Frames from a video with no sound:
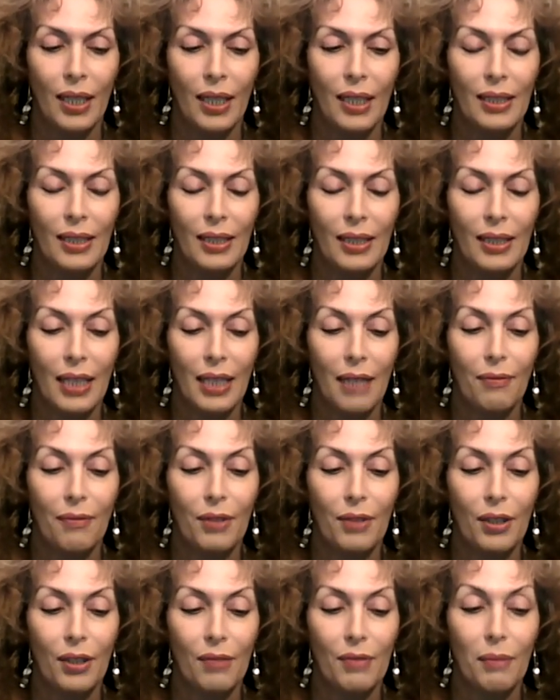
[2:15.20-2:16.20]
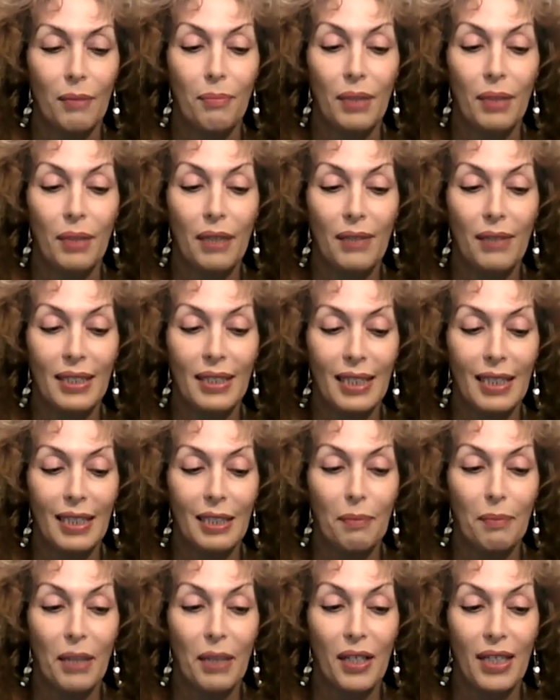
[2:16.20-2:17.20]
since I've learned from previous
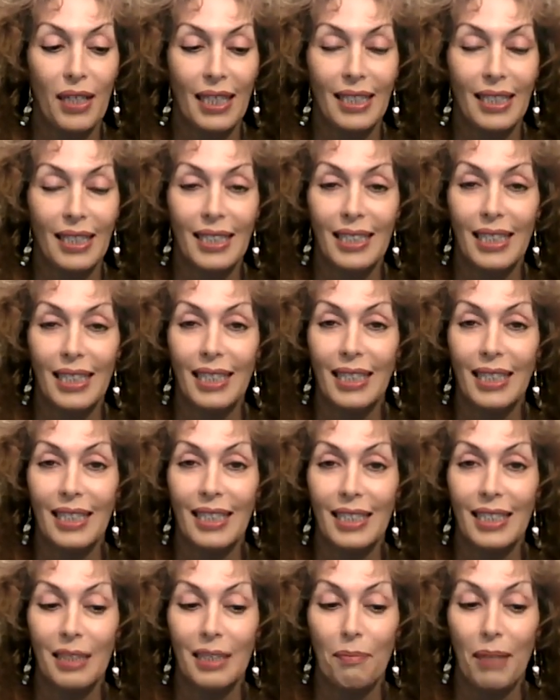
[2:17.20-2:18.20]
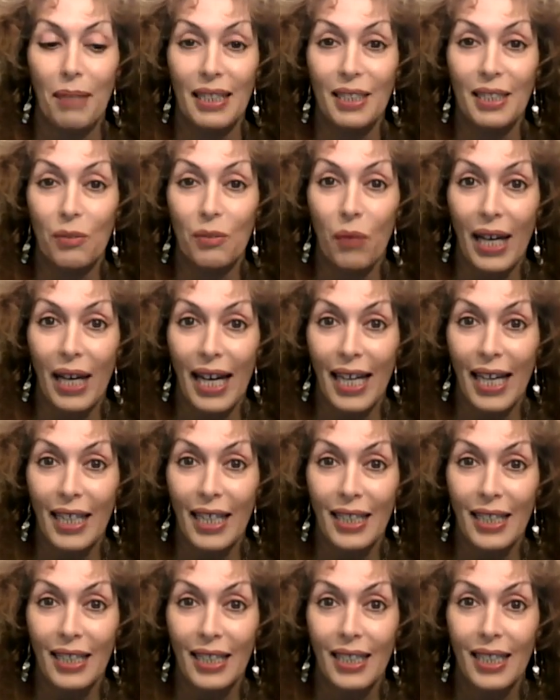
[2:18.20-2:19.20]
experience that this is the best
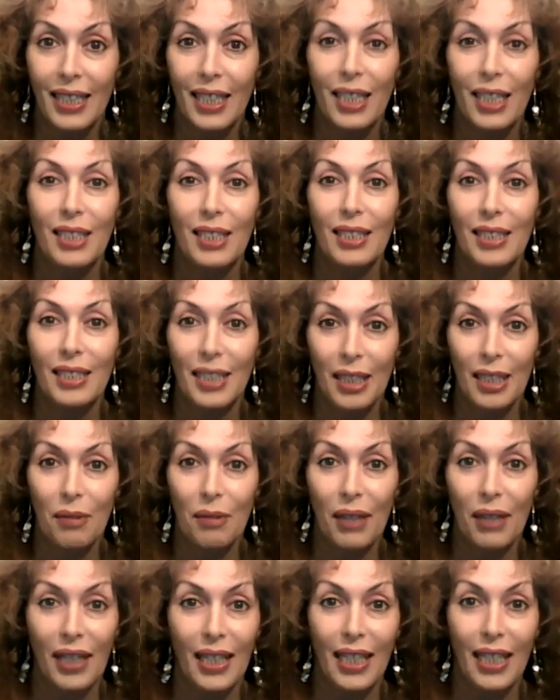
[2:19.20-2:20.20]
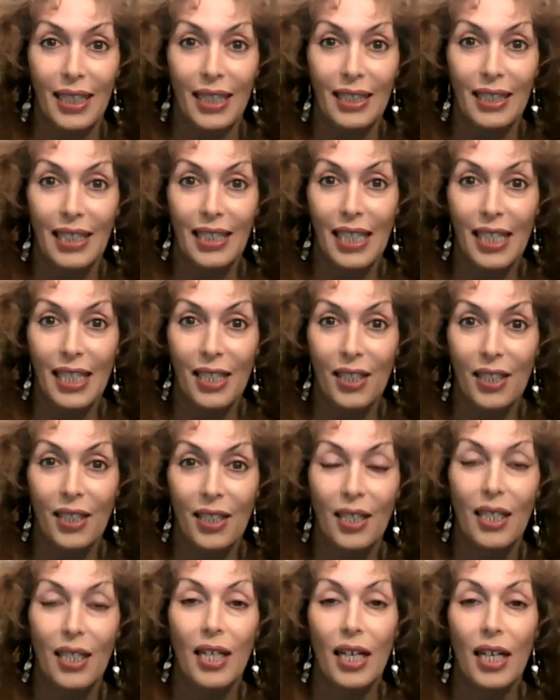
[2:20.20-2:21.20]
way to deal with things here,
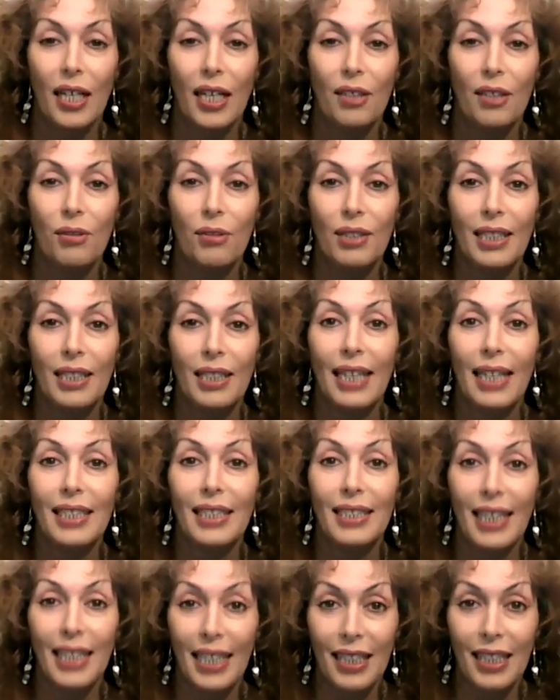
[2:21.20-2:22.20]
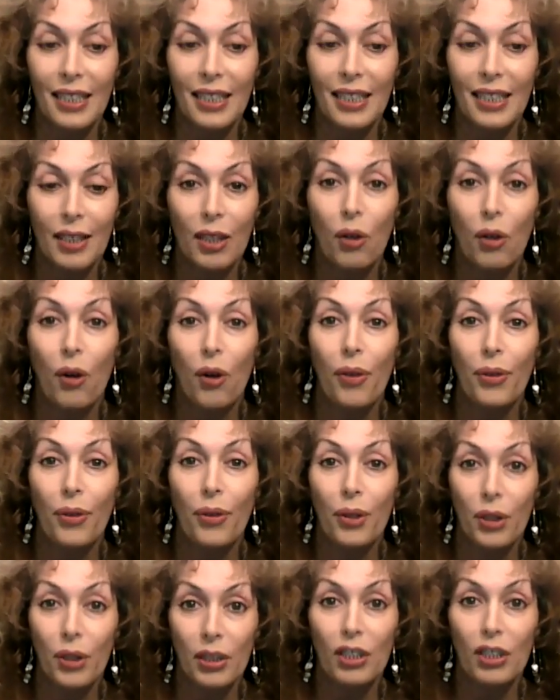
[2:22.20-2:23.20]
using a secondary or
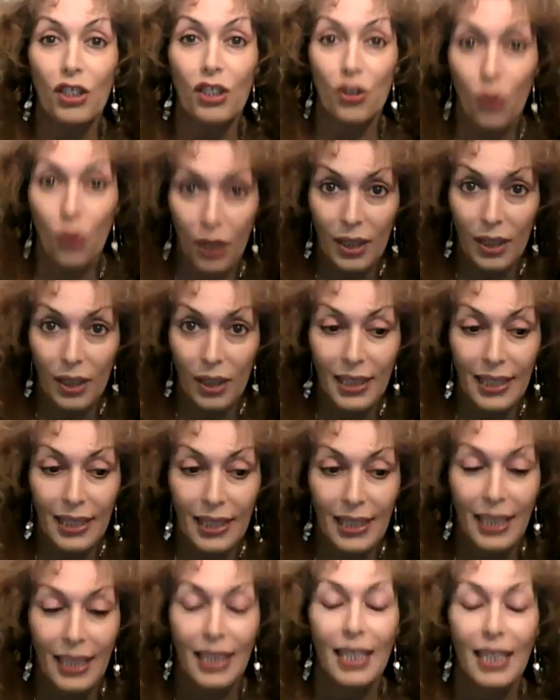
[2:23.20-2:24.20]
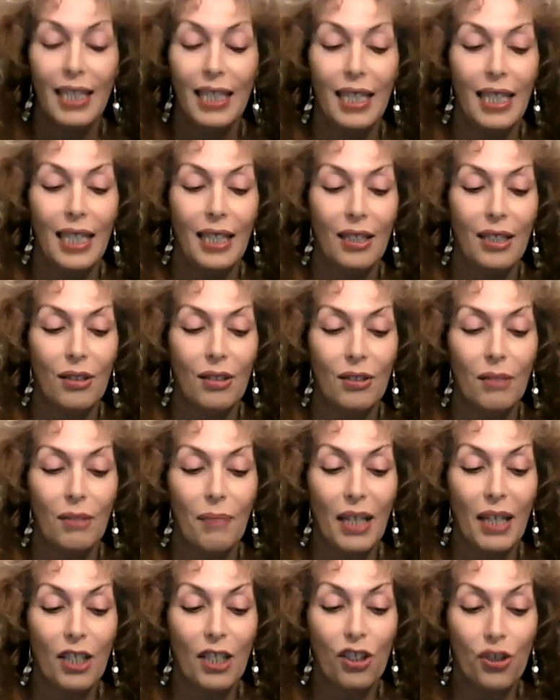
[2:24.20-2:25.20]
third source to
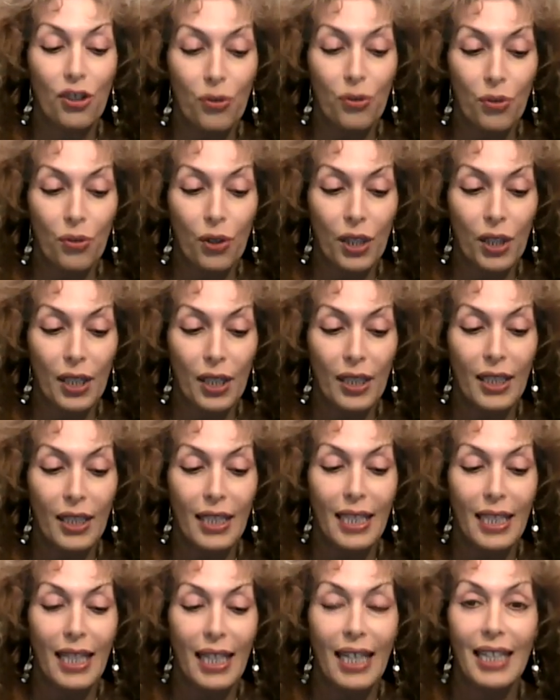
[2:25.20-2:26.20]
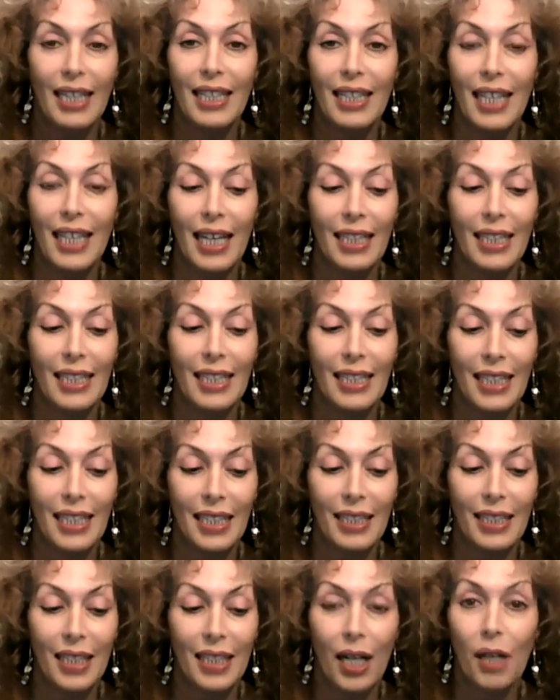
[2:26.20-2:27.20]
make sure that
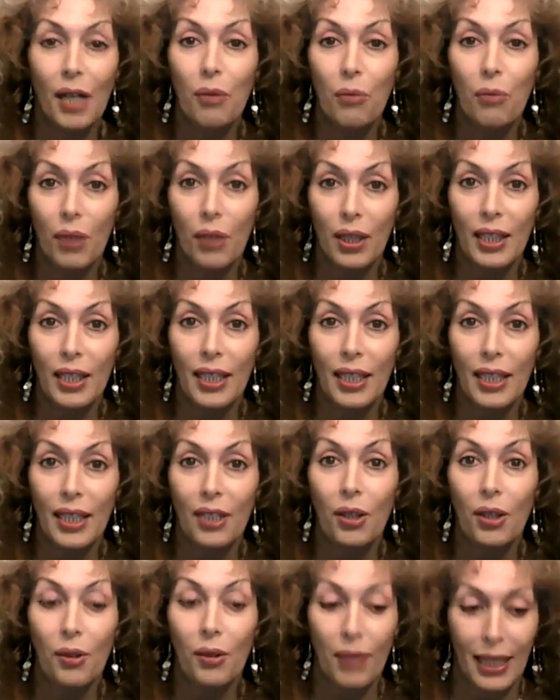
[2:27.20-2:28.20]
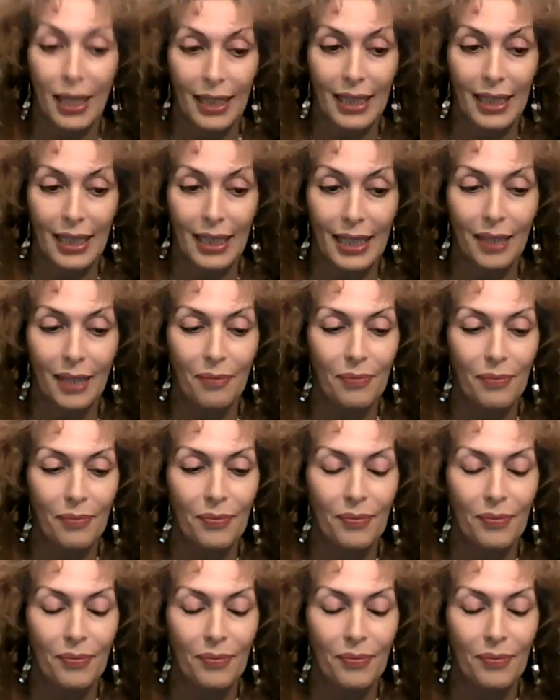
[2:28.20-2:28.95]
things are working correctly.